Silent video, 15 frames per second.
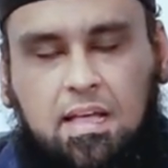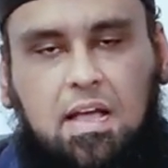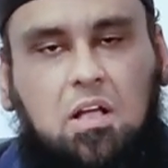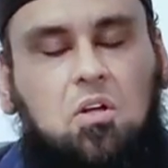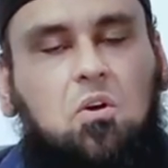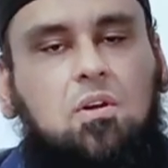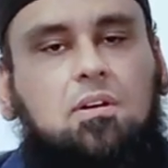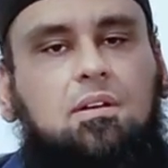a
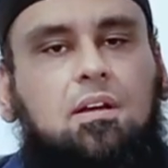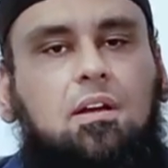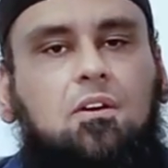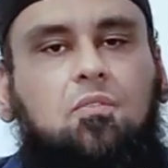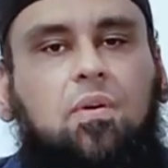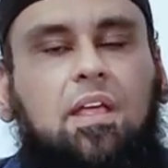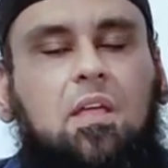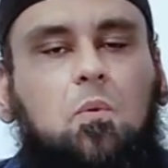
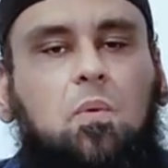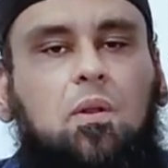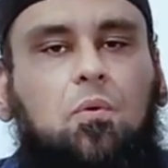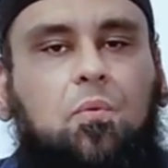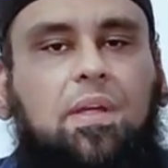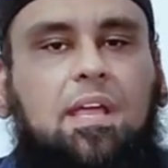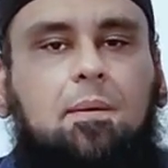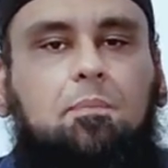good tree will
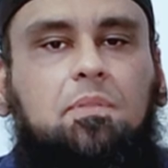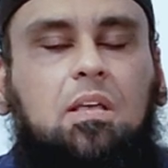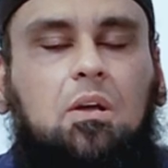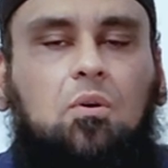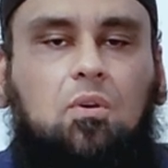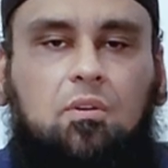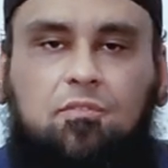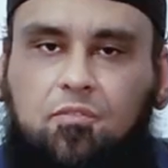reap the
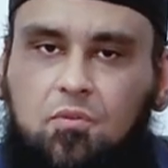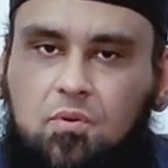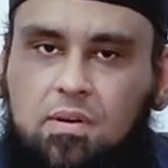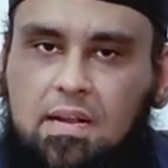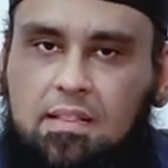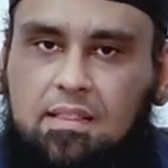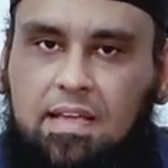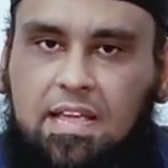good
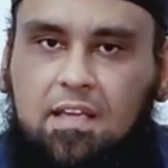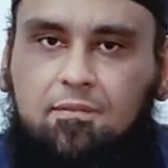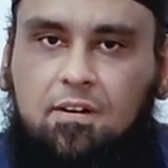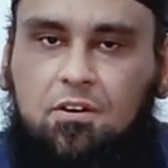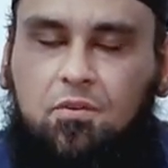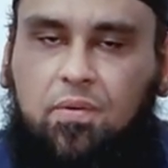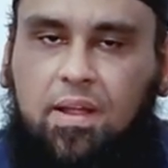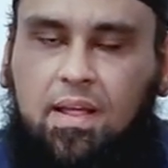fruit and the
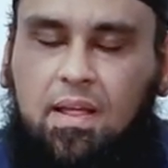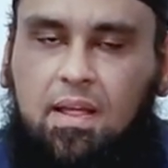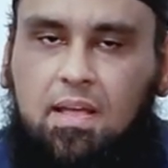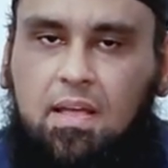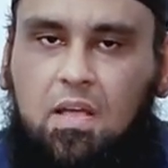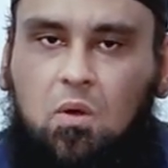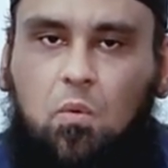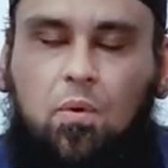evil
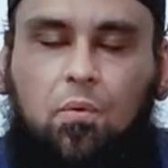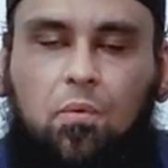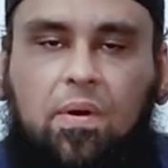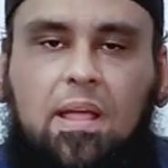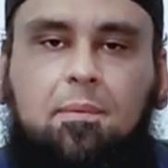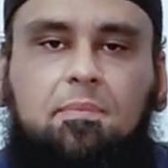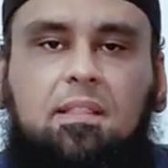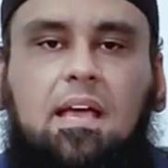tree will
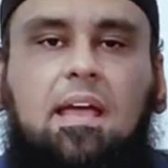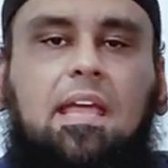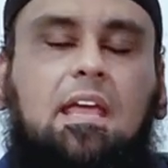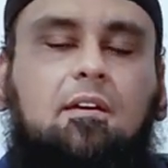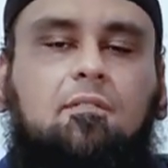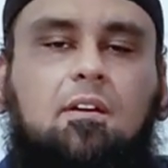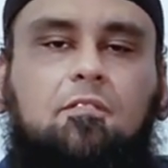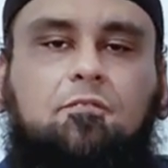reap the
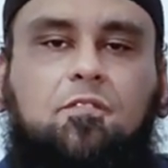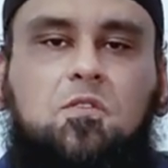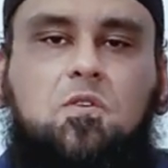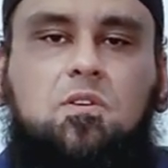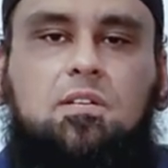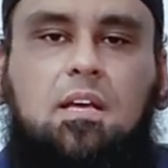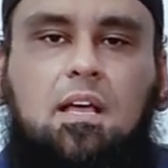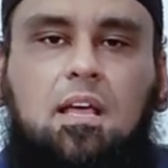evil
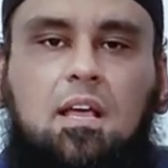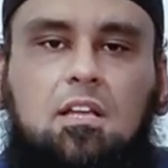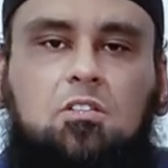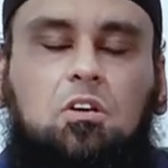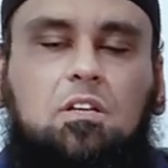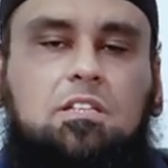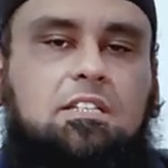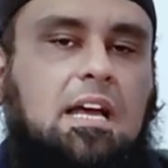fruit
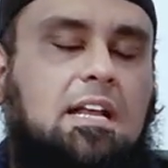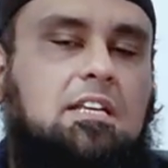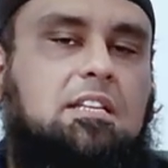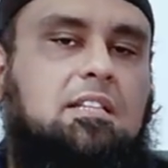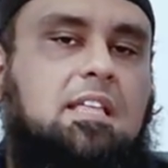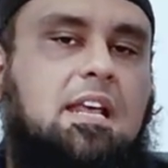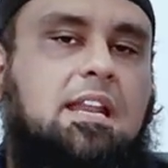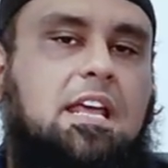so judge
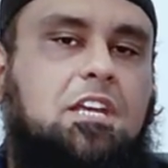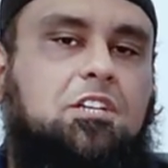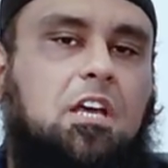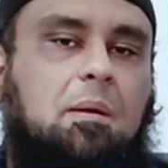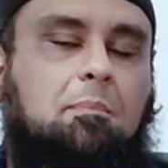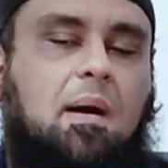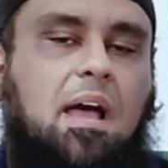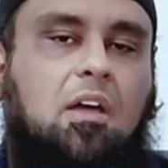the
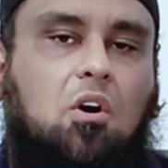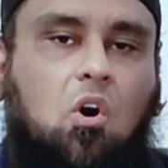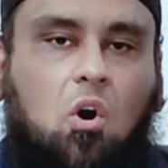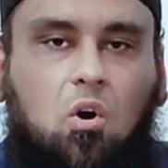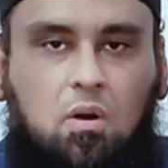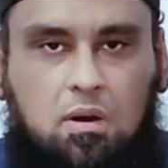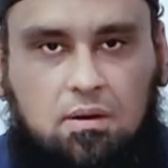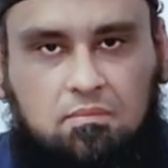nation by
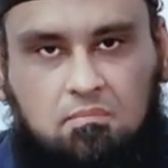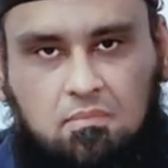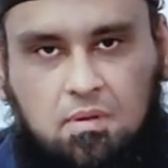whole